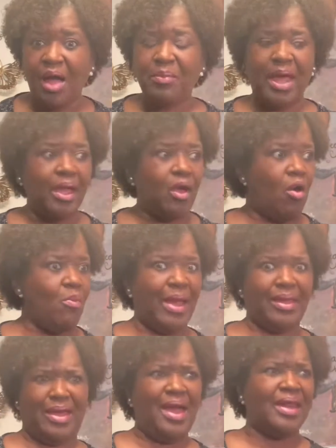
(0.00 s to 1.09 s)
I'm like, oh my
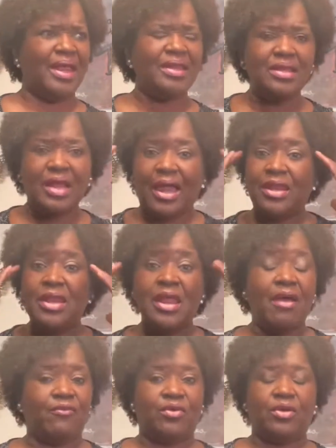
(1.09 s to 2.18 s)
God, I didn't, I
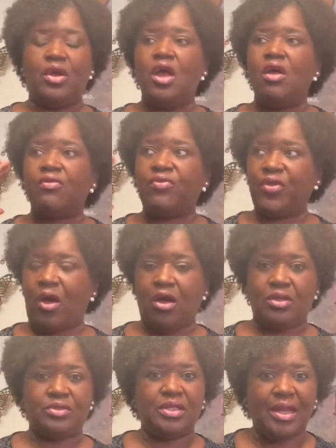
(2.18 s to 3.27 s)
never
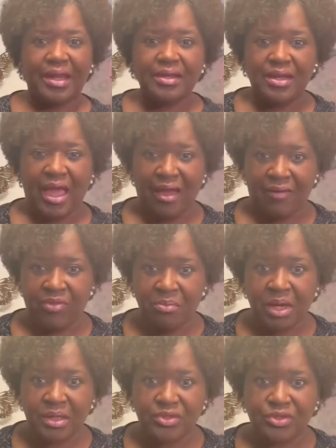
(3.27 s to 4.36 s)
thought that I didn't have the
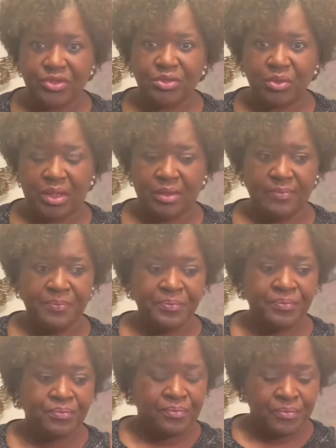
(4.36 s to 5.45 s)
money to do it.
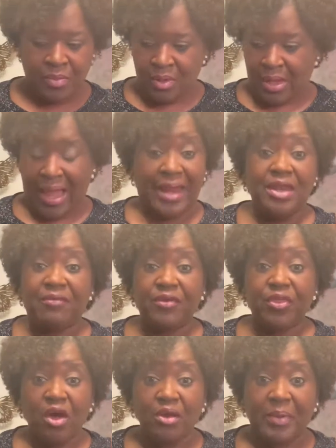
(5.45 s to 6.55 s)
I never
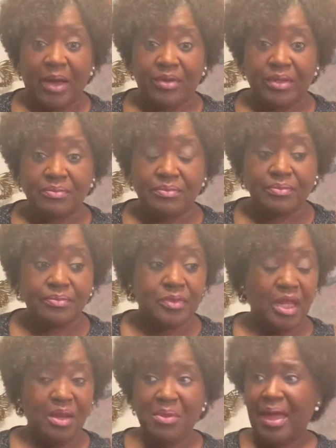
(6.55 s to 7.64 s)
thought about it.
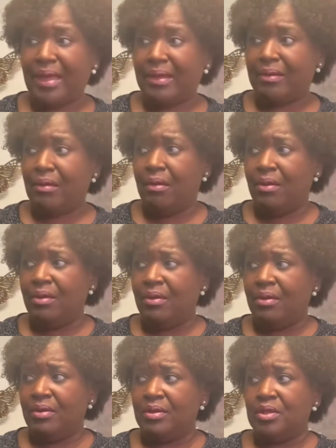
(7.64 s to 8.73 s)
And I'm like,
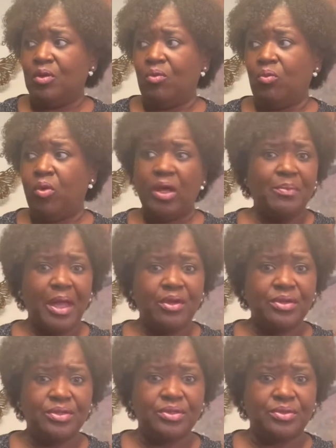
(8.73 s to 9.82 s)
what am I
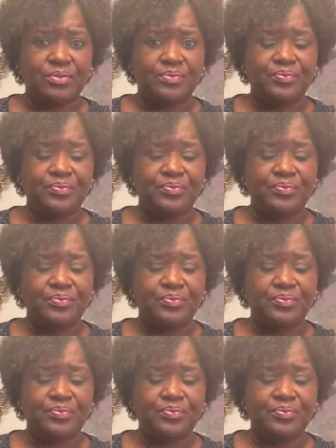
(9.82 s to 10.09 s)
going to do?